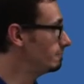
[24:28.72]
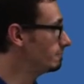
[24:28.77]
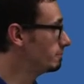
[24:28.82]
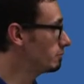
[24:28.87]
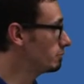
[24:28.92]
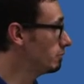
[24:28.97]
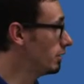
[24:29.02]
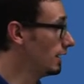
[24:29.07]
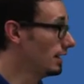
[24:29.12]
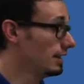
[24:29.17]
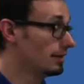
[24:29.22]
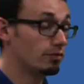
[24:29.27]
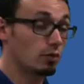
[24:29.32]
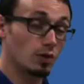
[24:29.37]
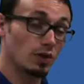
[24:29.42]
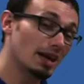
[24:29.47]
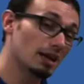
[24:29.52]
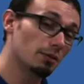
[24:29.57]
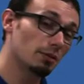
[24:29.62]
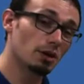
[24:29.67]
But if we
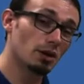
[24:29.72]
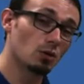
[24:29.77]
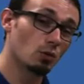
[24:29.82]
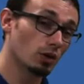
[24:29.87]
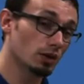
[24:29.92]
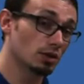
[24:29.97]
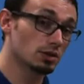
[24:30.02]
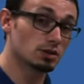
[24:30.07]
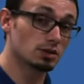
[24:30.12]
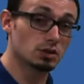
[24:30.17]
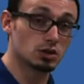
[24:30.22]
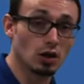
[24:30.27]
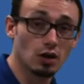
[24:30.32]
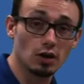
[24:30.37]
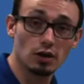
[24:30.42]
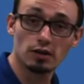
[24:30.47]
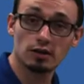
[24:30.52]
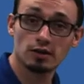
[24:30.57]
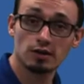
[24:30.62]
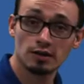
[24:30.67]
had to pick one to
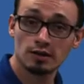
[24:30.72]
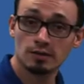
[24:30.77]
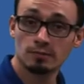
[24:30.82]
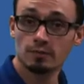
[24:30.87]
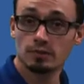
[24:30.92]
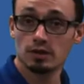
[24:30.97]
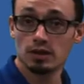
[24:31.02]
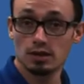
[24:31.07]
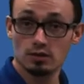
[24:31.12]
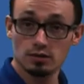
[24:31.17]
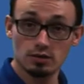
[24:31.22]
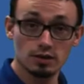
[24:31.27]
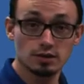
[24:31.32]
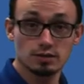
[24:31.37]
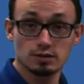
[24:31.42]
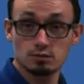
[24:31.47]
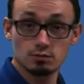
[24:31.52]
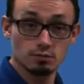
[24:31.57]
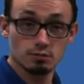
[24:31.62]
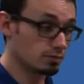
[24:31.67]
start,
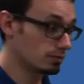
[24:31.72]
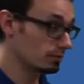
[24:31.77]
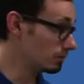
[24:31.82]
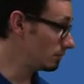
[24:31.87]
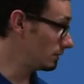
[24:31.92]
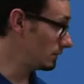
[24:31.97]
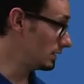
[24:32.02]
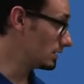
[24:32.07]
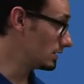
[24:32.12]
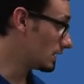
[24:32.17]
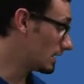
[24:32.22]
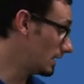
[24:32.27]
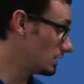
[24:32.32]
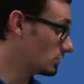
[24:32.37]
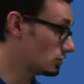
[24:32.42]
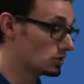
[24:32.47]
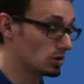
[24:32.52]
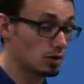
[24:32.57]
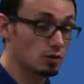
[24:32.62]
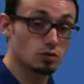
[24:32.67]
this kind of
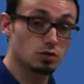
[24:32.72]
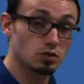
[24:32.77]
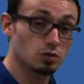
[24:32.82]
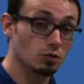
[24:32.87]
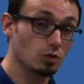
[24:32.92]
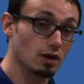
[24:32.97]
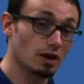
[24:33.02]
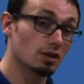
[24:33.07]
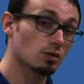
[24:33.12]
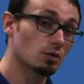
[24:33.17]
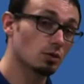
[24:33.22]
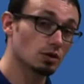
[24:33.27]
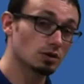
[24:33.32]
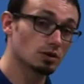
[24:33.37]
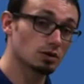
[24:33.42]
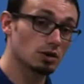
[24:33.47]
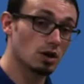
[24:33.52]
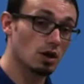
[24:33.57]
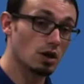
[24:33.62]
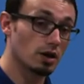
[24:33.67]
shows you where you want to
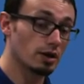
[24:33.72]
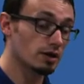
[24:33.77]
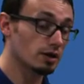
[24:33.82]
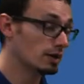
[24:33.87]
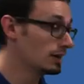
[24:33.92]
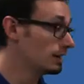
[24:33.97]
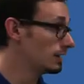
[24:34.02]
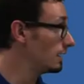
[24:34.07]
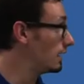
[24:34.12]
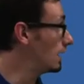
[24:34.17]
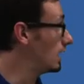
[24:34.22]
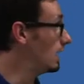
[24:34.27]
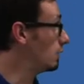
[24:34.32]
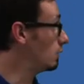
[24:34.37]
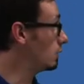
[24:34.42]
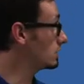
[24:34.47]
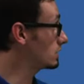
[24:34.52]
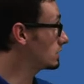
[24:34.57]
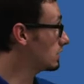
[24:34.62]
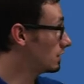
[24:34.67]
start. I want
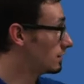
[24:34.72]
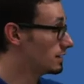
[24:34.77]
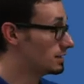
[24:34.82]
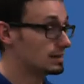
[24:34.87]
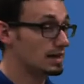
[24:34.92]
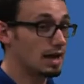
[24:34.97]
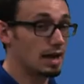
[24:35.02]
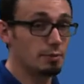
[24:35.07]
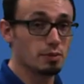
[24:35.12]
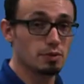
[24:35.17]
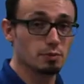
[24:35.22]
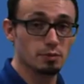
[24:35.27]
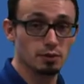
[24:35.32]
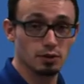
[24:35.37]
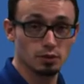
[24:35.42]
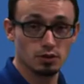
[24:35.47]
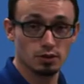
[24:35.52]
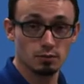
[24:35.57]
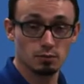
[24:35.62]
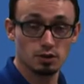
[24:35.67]
to start at the top of the
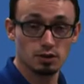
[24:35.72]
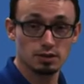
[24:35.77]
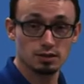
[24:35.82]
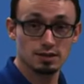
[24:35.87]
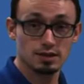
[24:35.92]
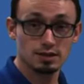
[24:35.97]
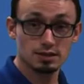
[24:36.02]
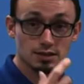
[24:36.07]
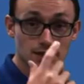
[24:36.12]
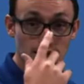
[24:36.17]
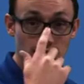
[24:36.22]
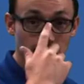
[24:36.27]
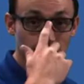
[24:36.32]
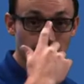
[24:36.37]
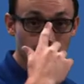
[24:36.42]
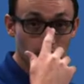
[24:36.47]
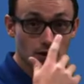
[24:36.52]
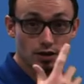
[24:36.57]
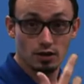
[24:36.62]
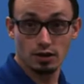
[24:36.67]
building because that's going to have
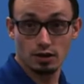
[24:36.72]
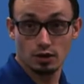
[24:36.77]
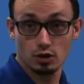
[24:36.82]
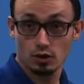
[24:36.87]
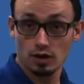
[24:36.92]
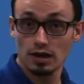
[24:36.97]
a great